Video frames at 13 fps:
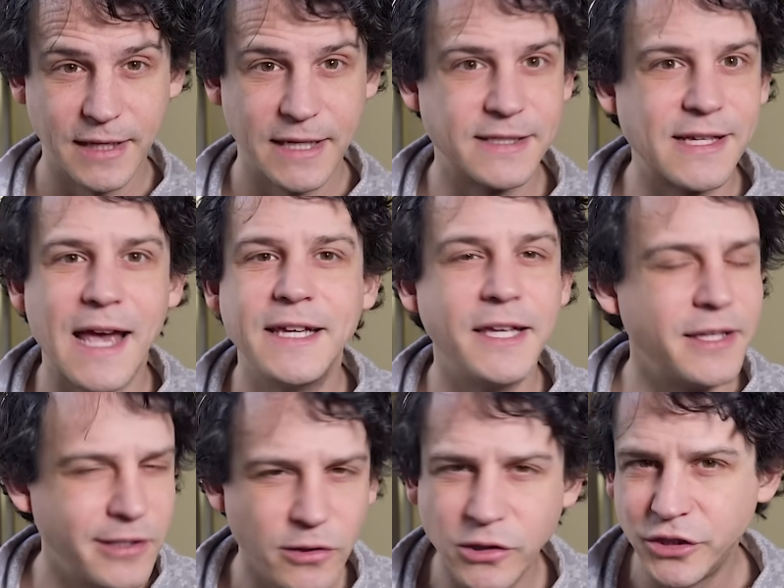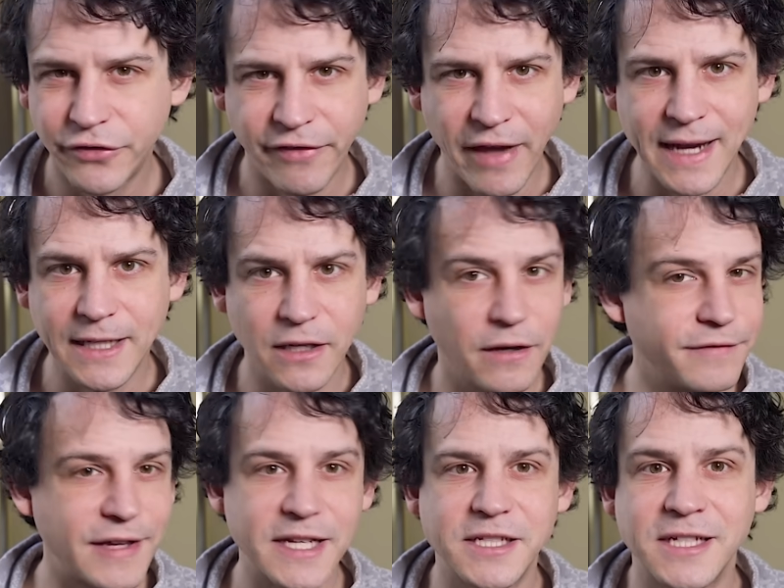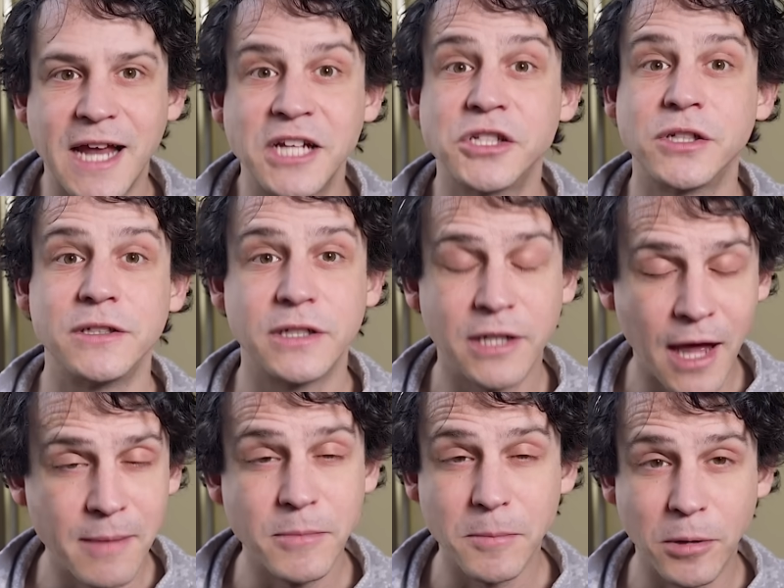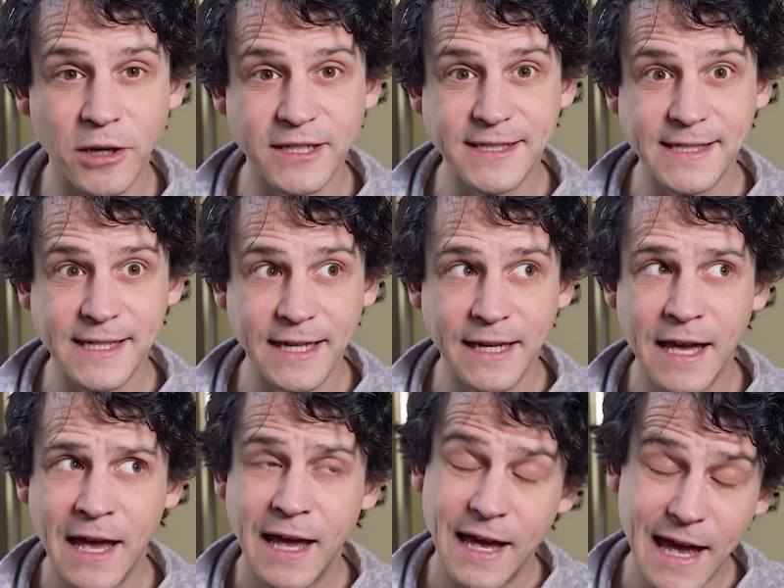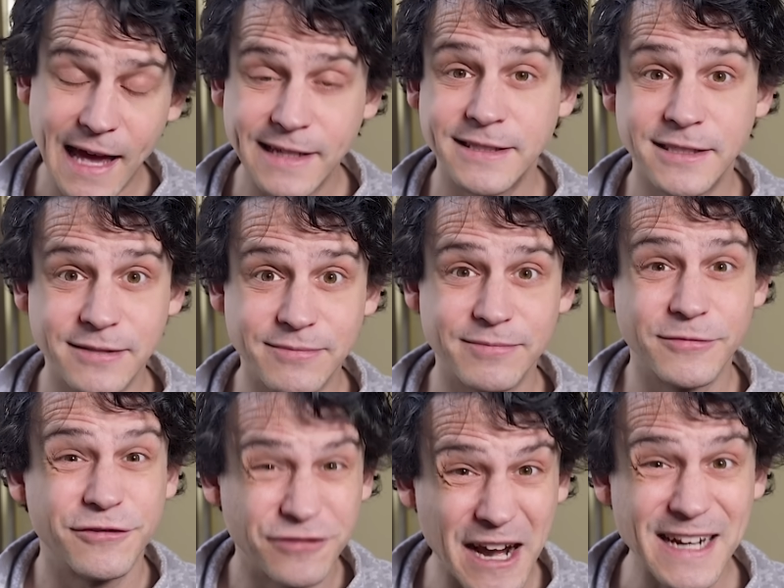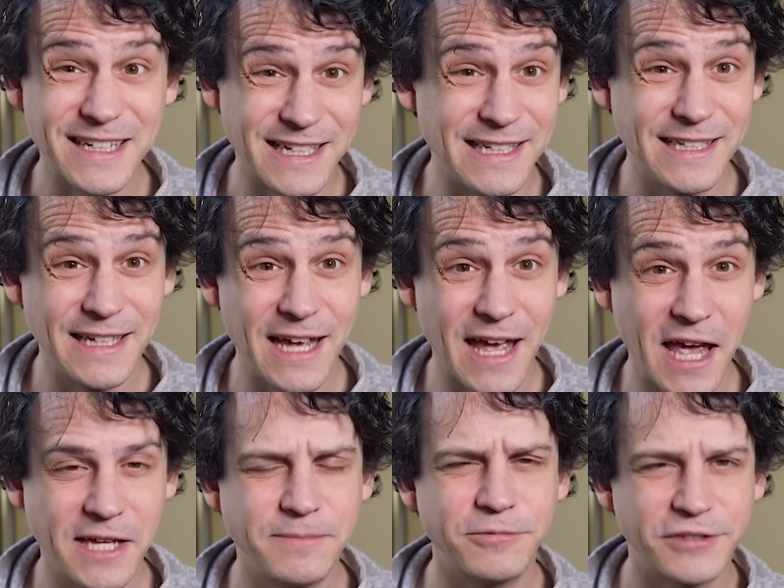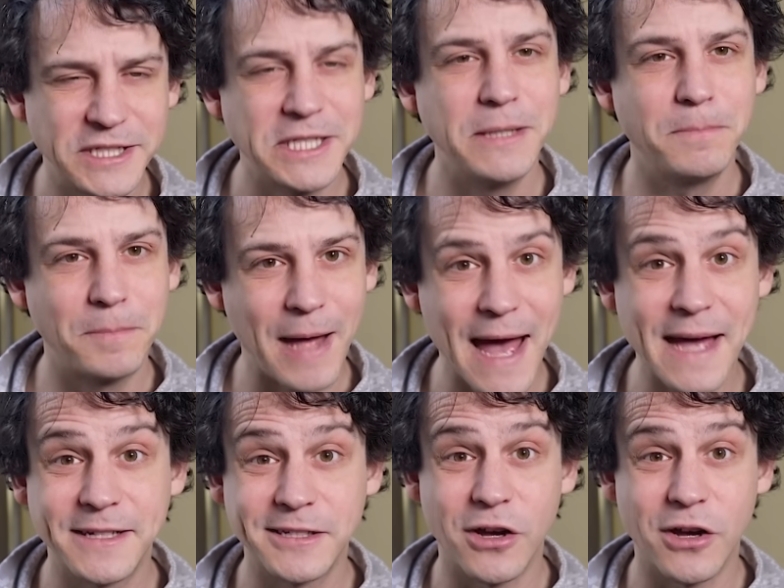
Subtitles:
It's a huge failure of international climate policy and, frankly, a pretty bad